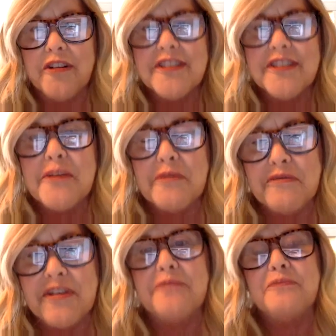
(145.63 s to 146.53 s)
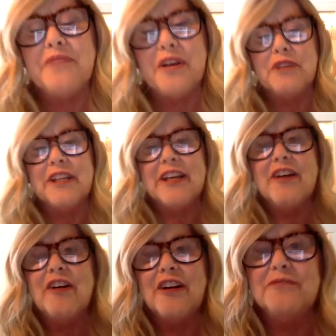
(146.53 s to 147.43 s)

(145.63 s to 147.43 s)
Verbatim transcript: Some of them, they really are.